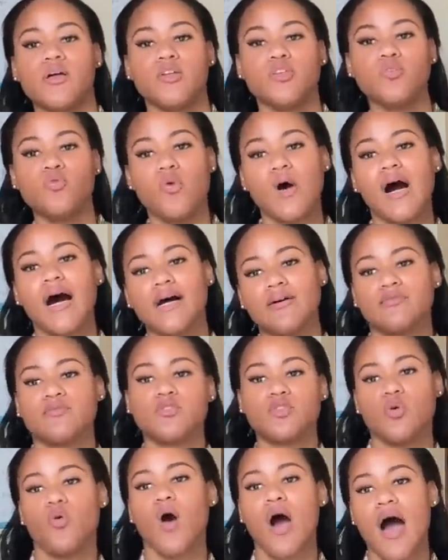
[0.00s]
You have
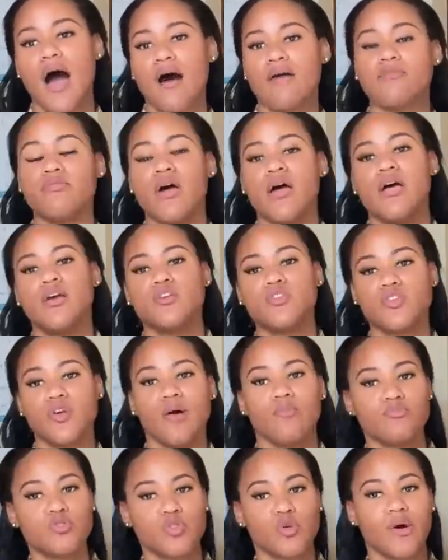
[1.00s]
to have
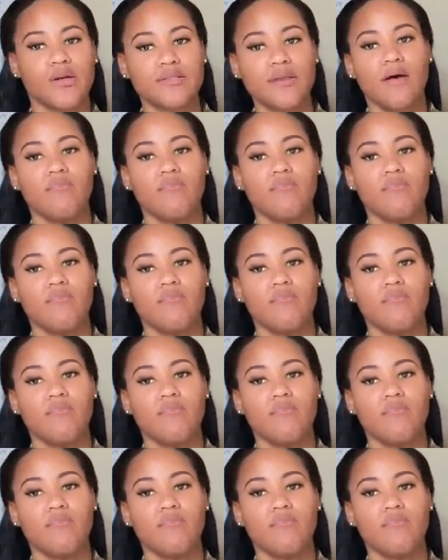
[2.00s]
some sort